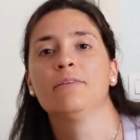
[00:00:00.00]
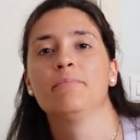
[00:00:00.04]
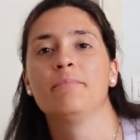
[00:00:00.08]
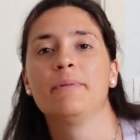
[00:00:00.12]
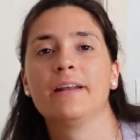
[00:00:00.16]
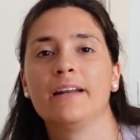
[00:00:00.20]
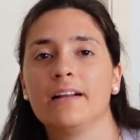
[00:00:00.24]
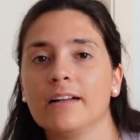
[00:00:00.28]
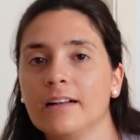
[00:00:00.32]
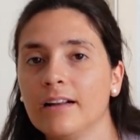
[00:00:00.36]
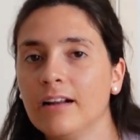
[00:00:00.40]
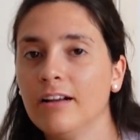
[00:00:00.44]
the
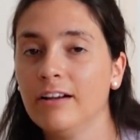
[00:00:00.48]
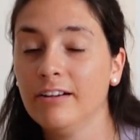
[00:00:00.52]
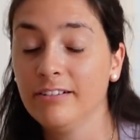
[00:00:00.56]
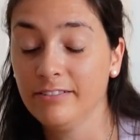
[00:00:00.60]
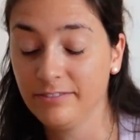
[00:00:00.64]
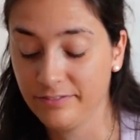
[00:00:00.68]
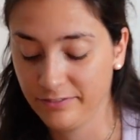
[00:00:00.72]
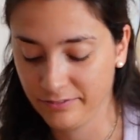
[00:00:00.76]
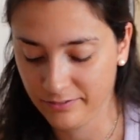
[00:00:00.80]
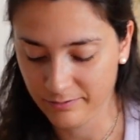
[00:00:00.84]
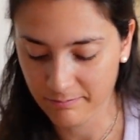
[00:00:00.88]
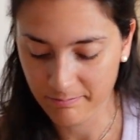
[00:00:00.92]
middle
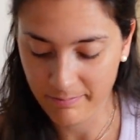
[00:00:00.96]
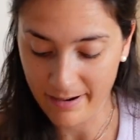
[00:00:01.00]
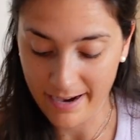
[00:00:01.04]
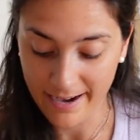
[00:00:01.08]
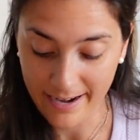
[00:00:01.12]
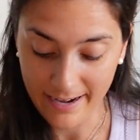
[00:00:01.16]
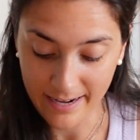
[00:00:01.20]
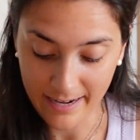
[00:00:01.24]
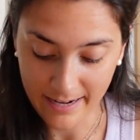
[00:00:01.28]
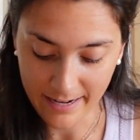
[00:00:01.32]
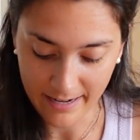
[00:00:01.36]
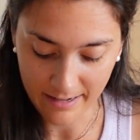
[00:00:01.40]
of
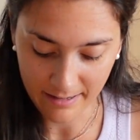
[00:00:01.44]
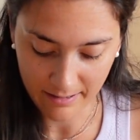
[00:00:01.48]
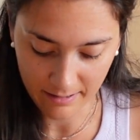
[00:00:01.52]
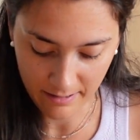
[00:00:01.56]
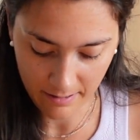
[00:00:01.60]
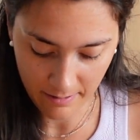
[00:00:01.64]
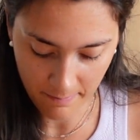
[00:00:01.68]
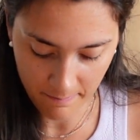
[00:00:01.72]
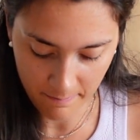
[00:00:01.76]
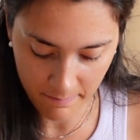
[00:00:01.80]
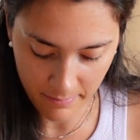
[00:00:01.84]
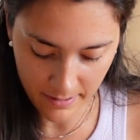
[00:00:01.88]
buying it
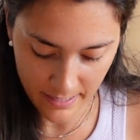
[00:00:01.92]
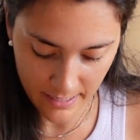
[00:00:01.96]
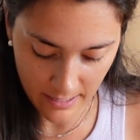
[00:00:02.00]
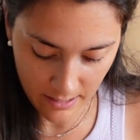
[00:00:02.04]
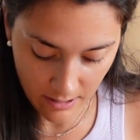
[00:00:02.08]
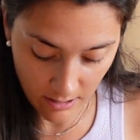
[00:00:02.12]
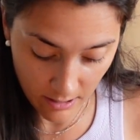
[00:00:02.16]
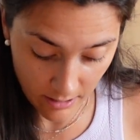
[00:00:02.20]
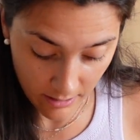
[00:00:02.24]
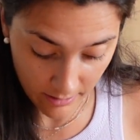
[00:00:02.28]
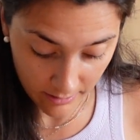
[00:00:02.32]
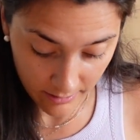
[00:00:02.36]

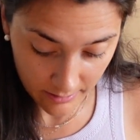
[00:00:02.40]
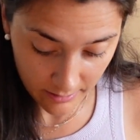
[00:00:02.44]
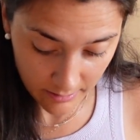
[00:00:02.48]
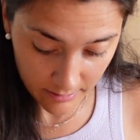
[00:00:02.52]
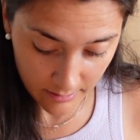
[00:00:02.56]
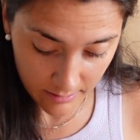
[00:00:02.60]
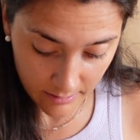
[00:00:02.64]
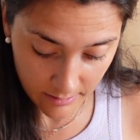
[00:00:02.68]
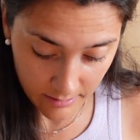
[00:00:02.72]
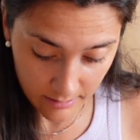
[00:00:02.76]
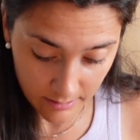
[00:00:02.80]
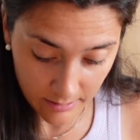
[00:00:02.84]

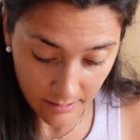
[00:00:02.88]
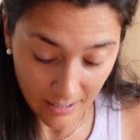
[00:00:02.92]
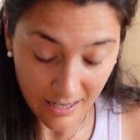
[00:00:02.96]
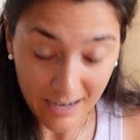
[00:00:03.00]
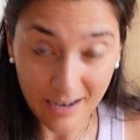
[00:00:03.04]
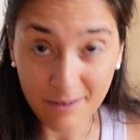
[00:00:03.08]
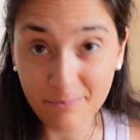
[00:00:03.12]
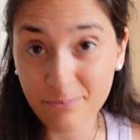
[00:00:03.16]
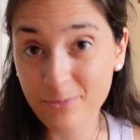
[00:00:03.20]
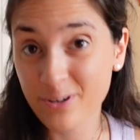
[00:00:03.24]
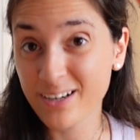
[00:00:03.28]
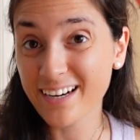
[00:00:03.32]
because
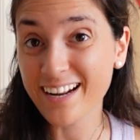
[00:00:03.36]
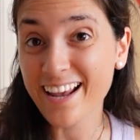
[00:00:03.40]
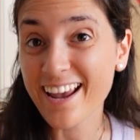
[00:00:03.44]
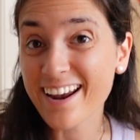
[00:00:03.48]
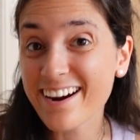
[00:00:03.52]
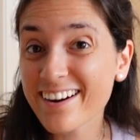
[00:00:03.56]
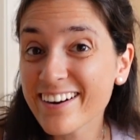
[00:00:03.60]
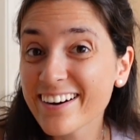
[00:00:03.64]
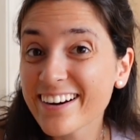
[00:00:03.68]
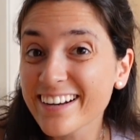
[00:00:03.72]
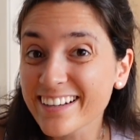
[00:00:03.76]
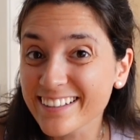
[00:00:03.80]
I'm really
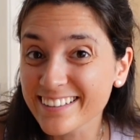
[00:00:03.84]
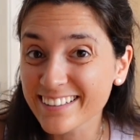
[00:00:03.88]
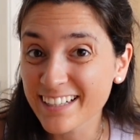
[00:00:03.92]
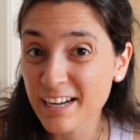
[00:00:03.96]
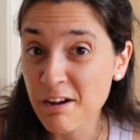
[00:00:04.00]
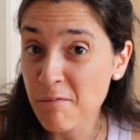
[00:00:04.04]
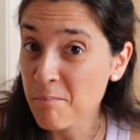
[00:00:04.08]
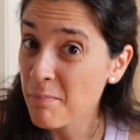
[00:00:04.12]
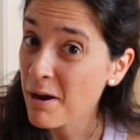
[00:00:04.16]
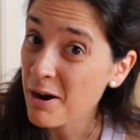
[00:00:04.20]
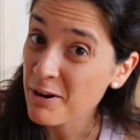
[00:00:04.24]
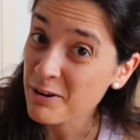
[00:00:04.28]
angry
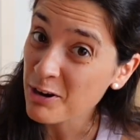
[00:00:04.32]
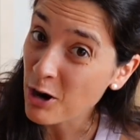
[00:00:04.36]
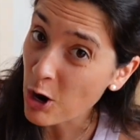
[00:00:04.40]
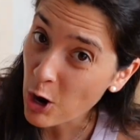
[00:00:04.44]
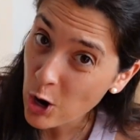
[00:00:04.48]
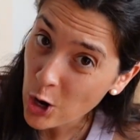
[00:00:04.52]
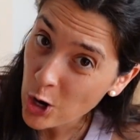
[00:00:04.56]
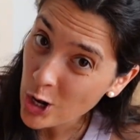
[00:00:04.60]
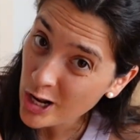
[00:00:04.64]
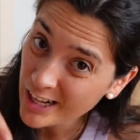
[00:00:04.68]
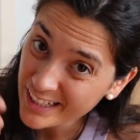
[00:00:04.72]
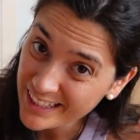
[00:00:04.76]
about
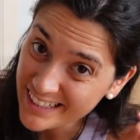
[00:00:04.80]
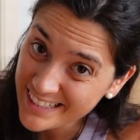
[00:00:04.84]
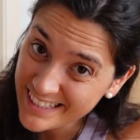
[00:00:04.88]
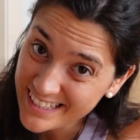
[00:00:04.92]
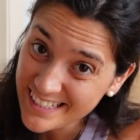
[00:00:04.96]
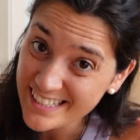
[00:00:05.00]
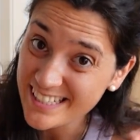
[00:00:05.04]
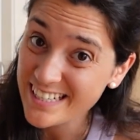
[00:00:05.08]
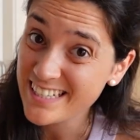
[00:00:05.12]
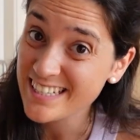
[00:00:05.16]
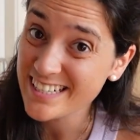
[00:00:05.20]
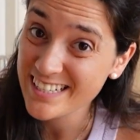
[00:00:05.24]
all these
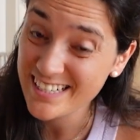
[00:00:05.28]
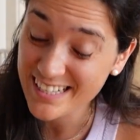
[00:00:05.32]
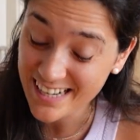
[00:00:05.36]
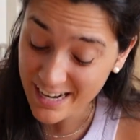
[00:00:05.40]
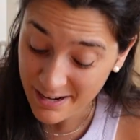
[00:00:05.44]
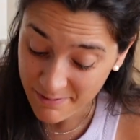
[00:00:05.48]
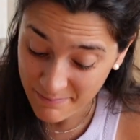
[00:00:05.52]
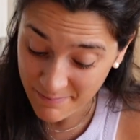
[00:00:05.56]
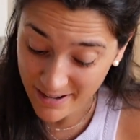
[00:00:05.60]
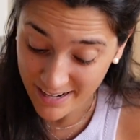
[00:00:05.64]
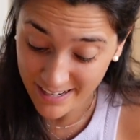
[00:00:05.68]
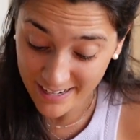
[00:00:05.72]
decisions
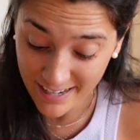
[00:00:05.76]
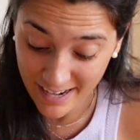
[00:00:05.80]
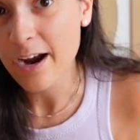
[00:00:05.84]
I made.